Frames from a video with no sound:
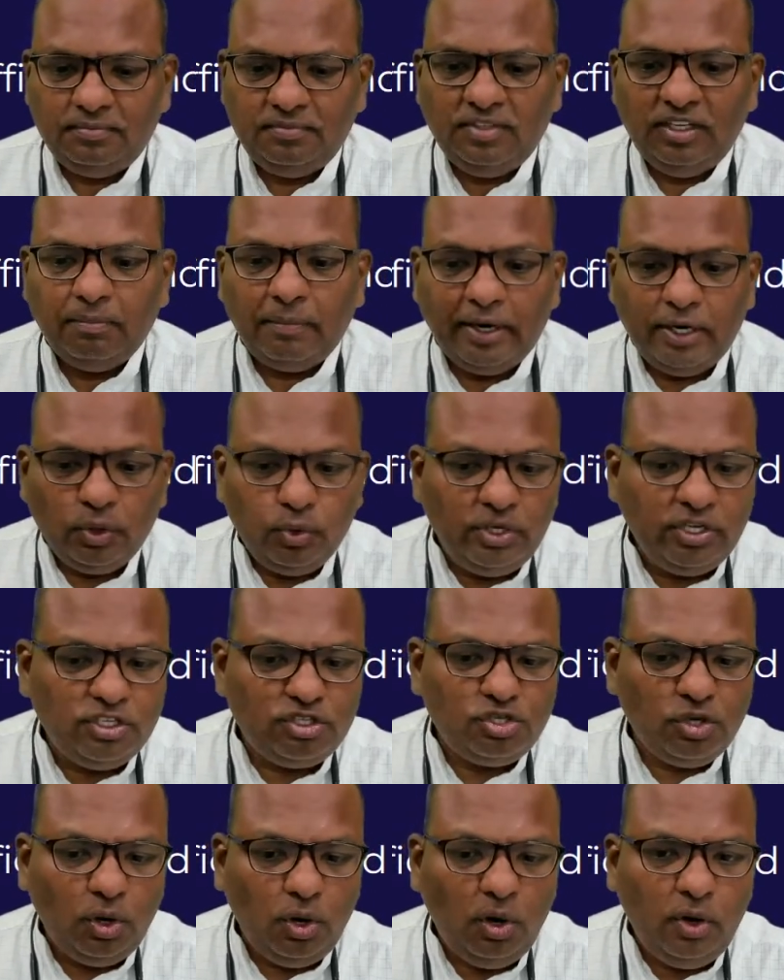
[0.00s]
By doing
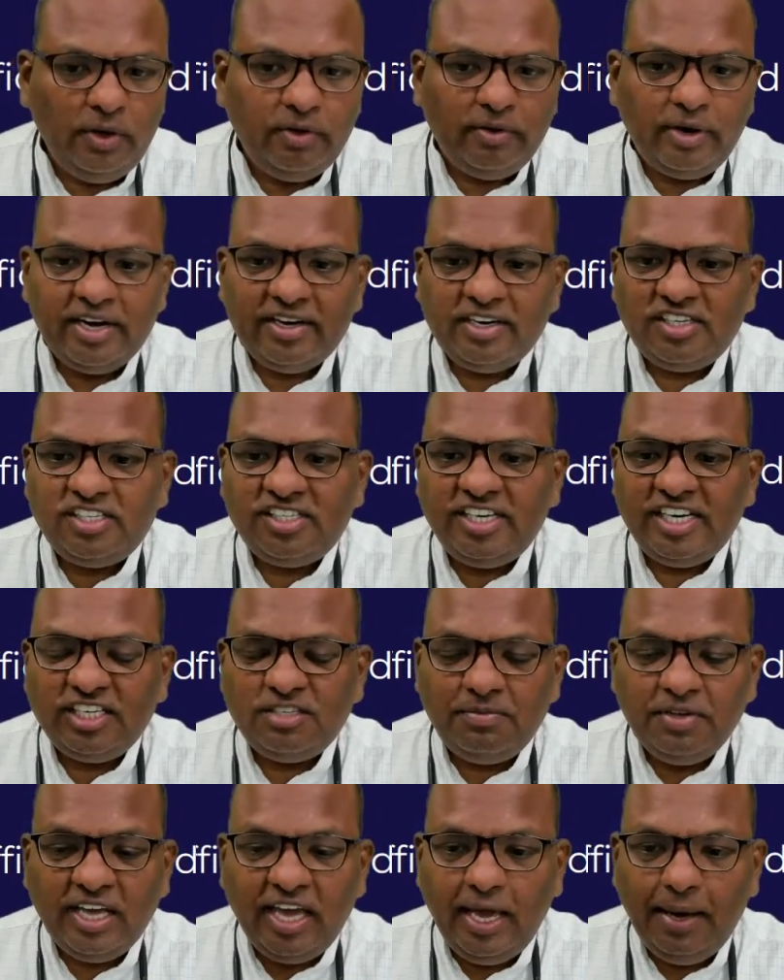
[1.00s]
so, United States
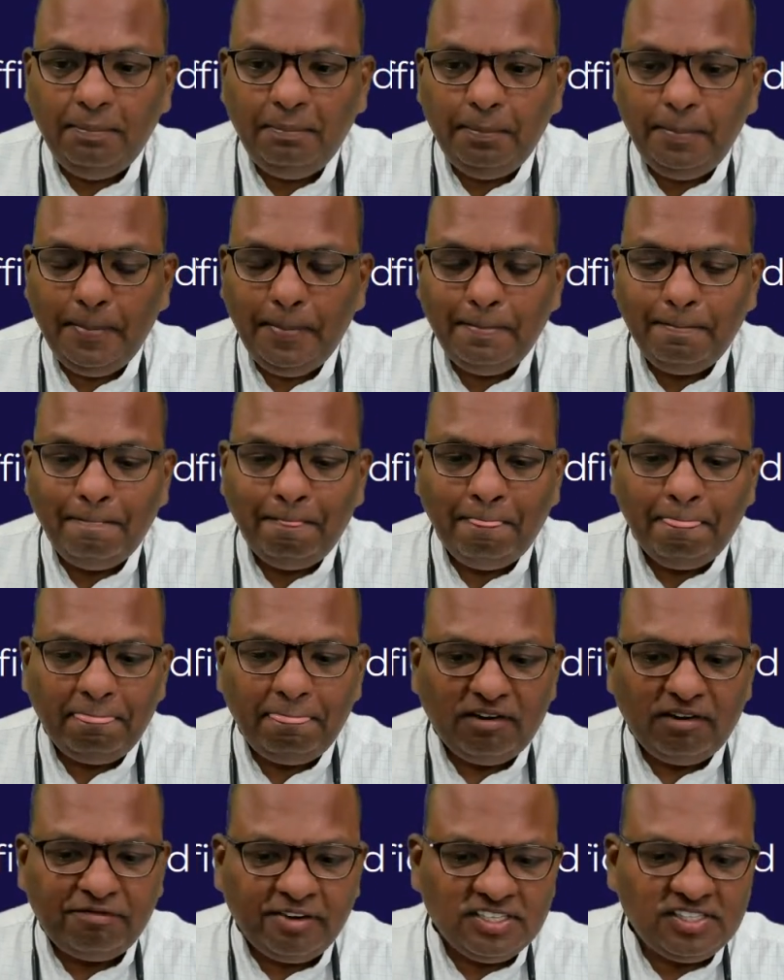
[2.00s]
became the
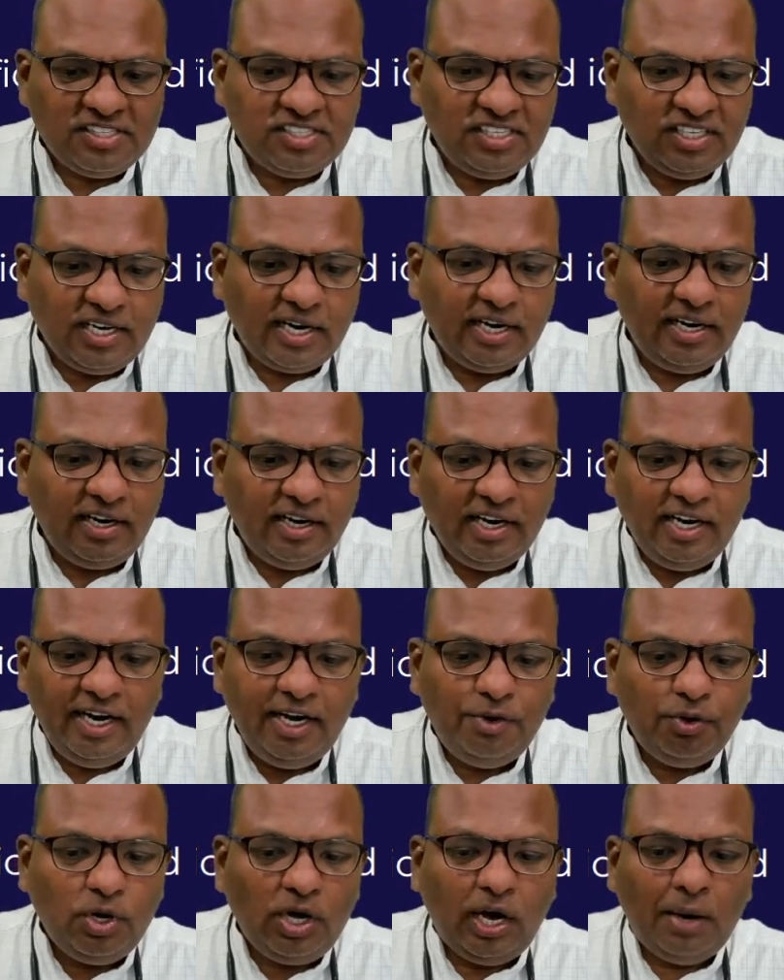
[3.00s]
first country
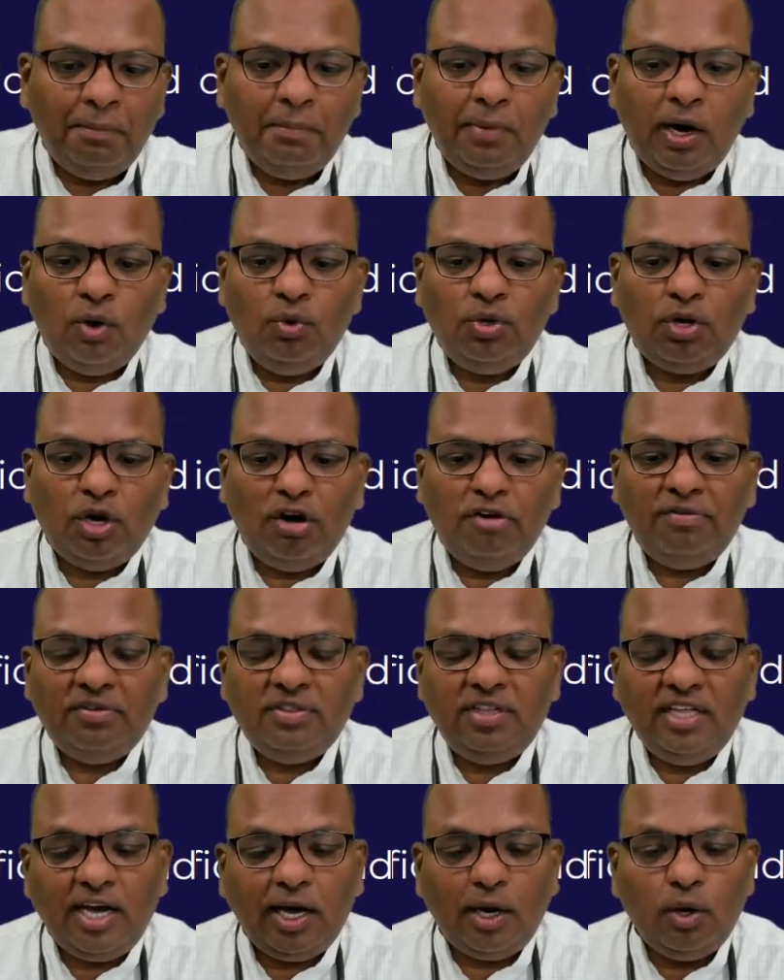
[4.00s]
to come out of
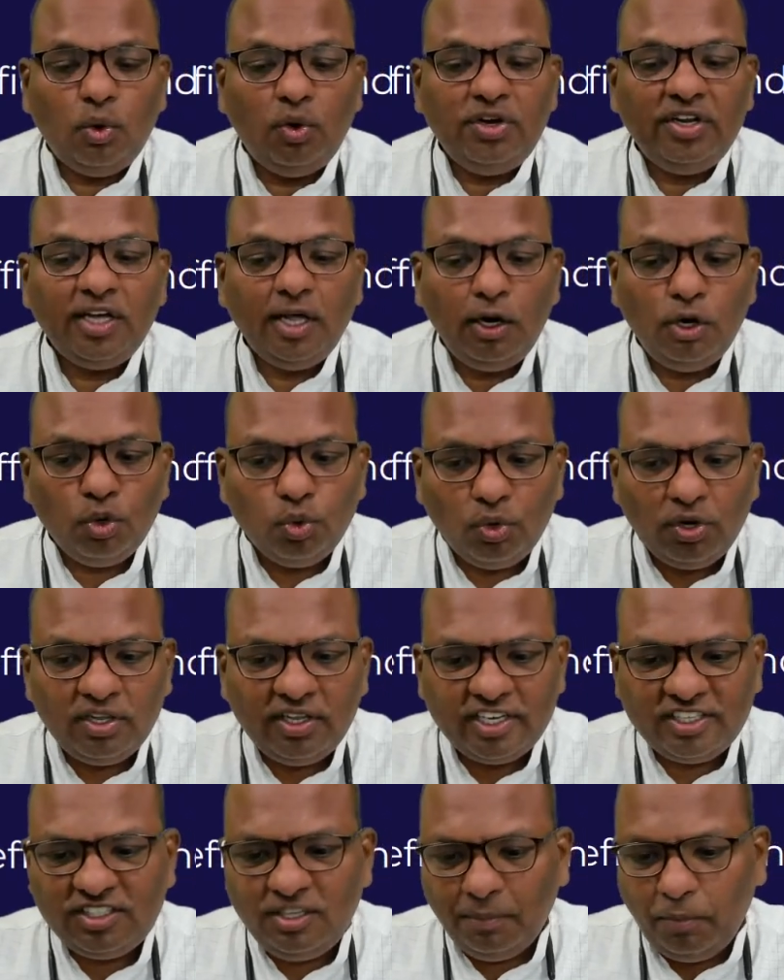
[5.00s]
the colonial rule.
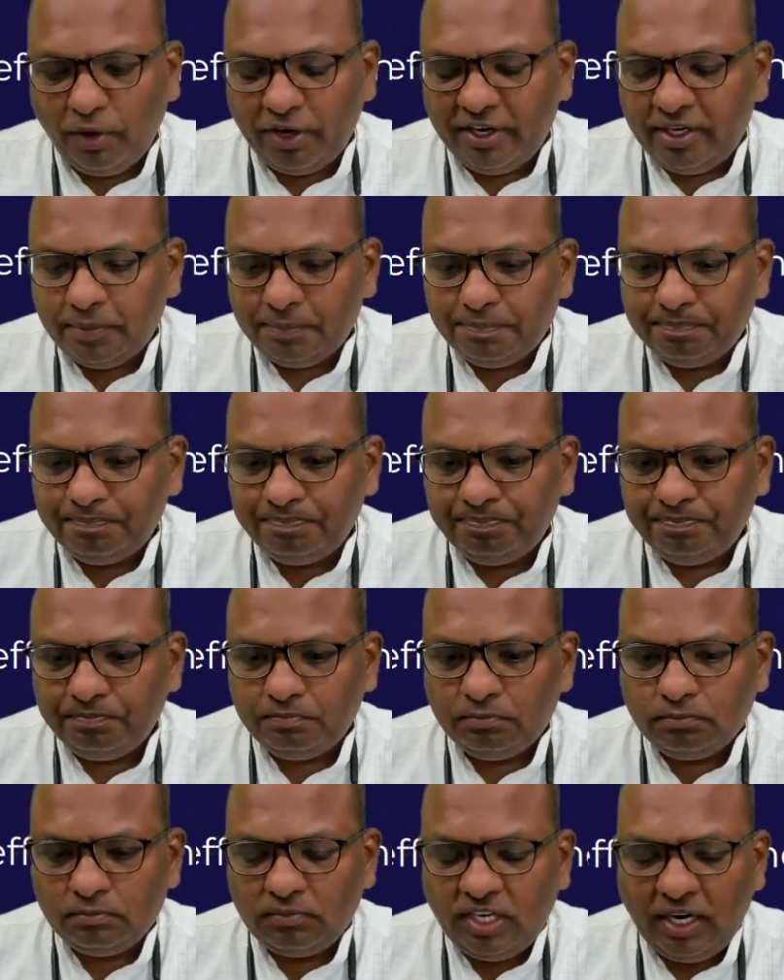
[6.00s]
That's the point.
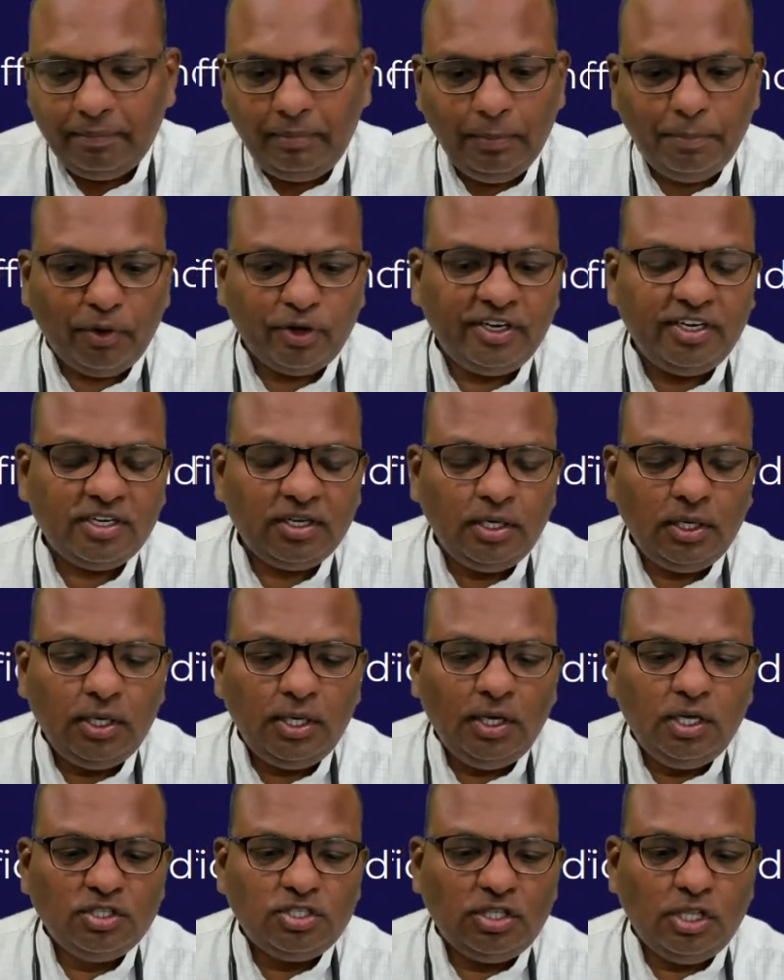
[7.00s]
That's the point.
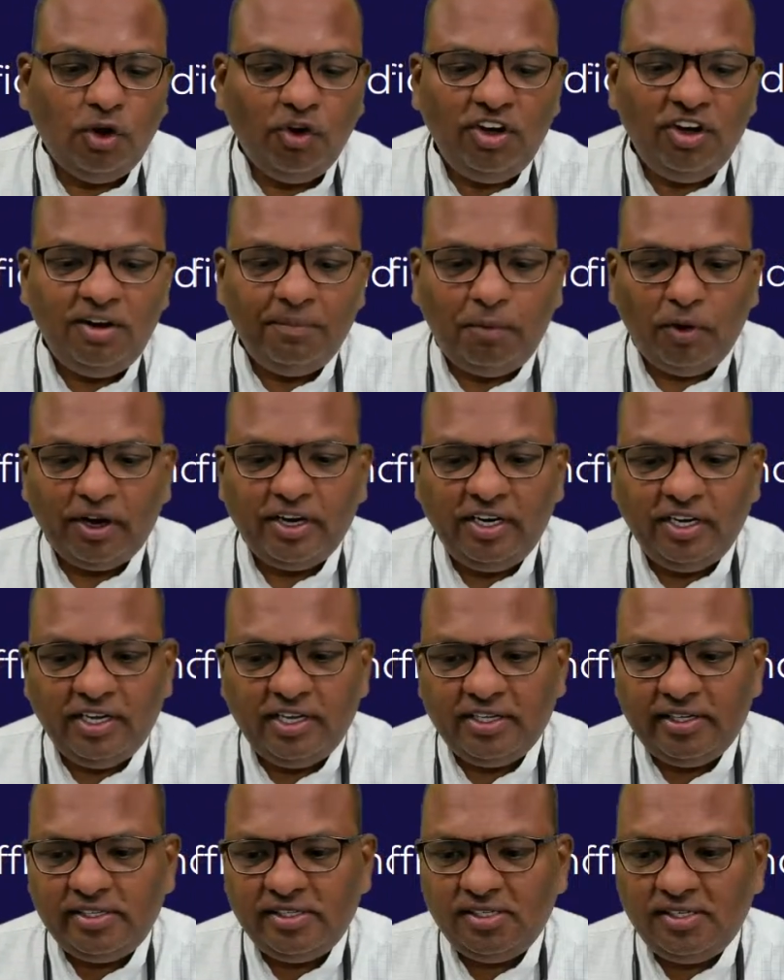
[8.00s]
So the whole point
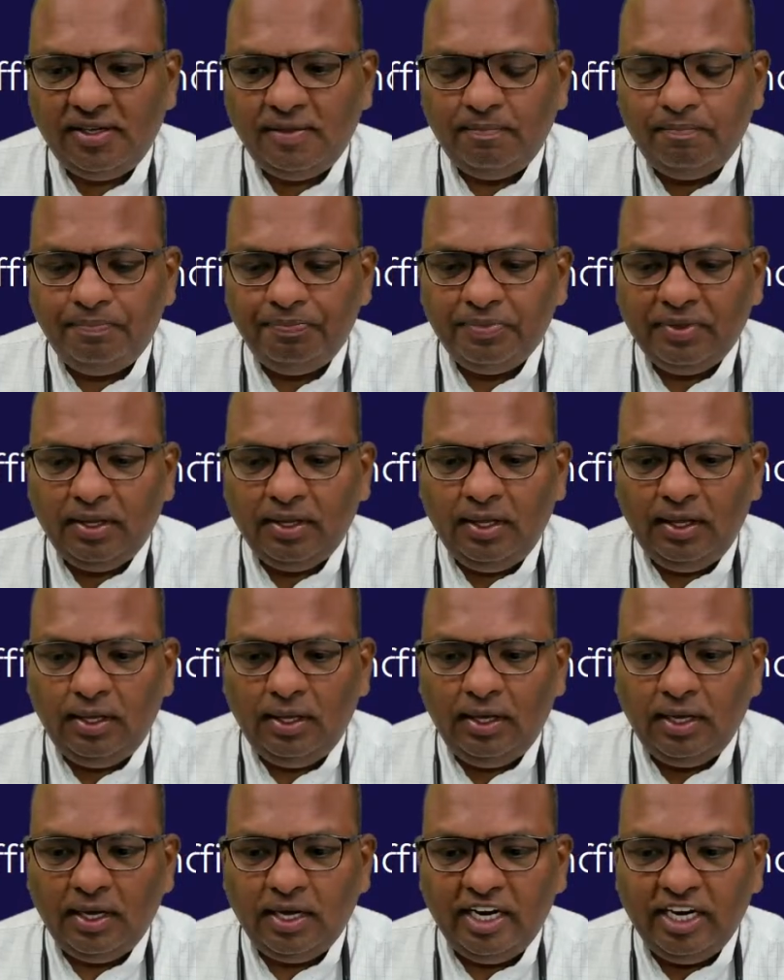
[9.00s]
is,
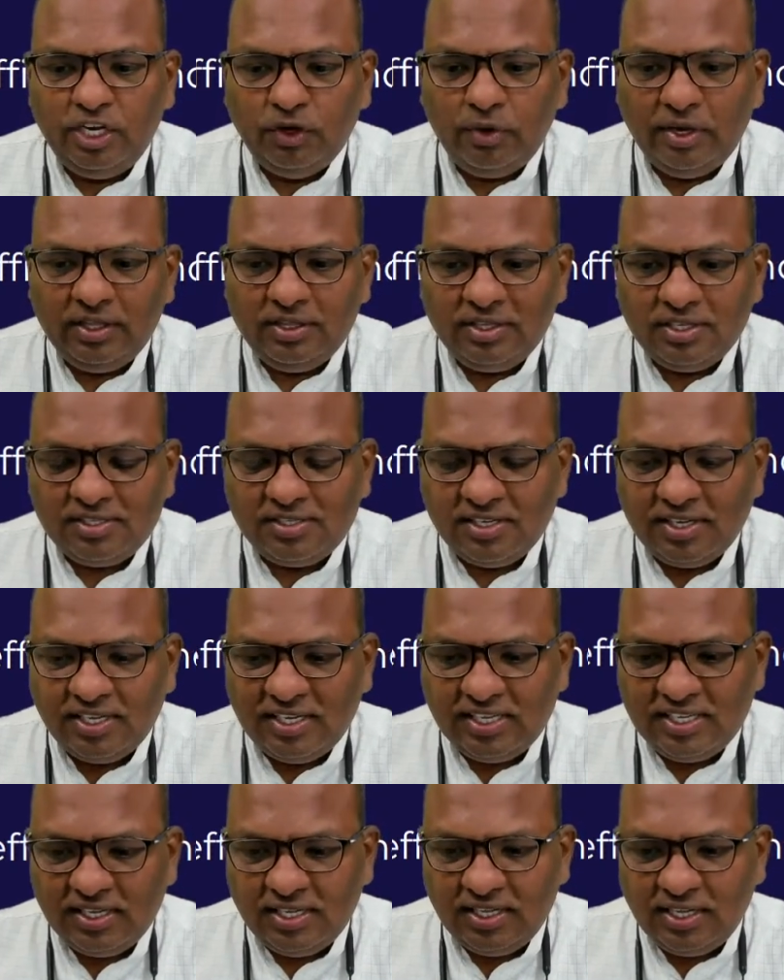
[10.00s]
during this
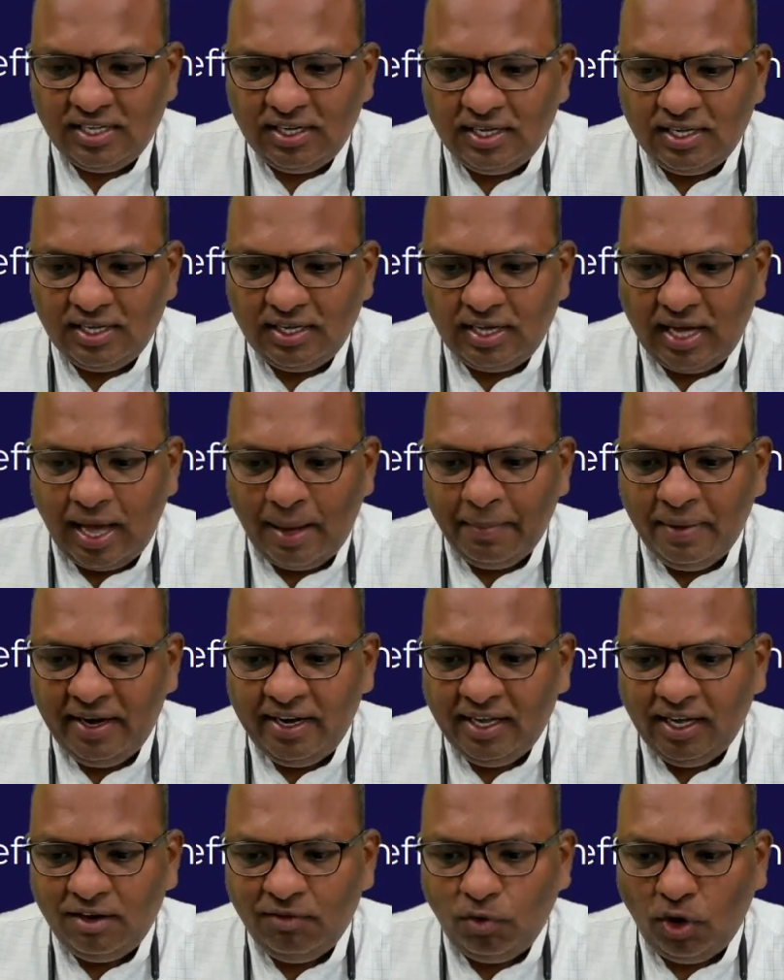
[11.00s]

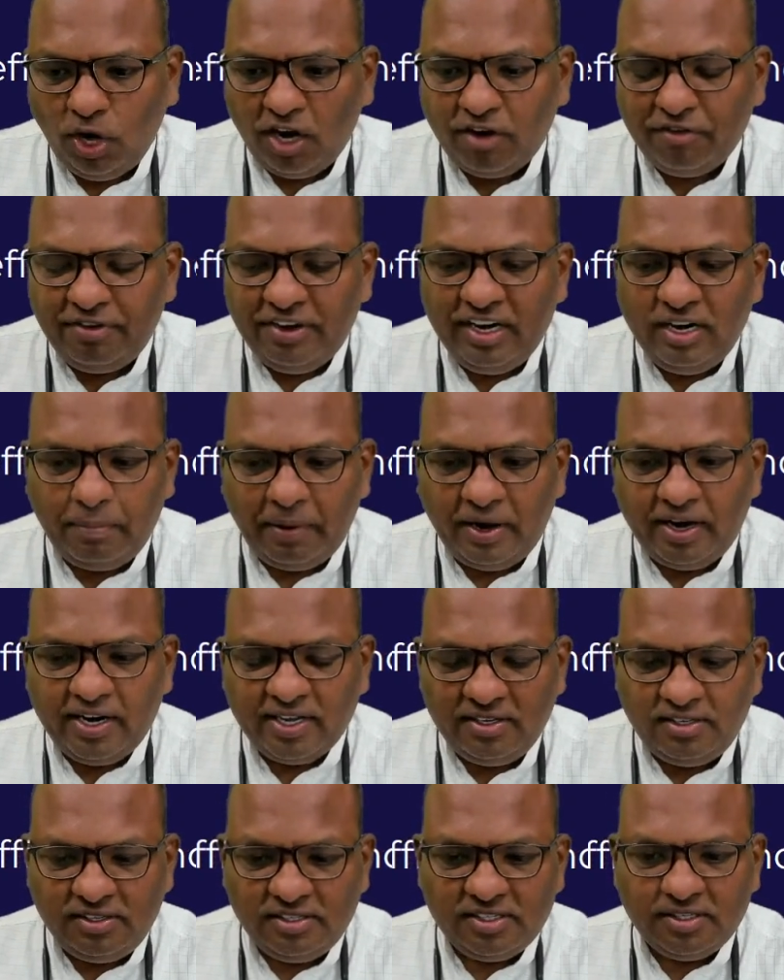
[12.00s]
American War of
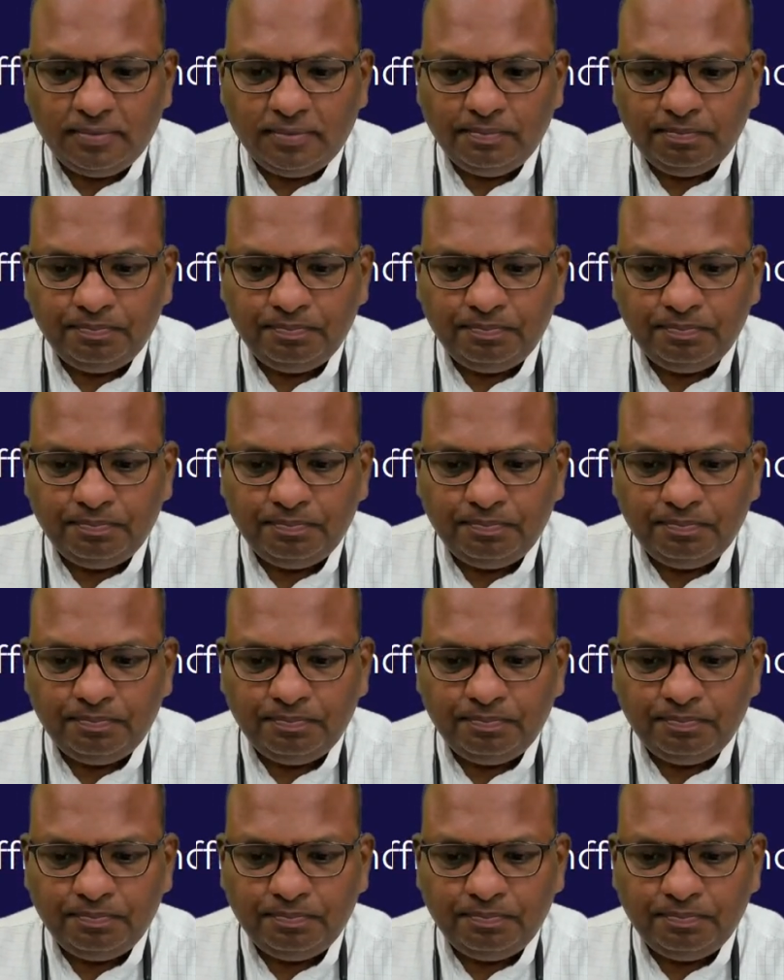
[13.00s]
Independence,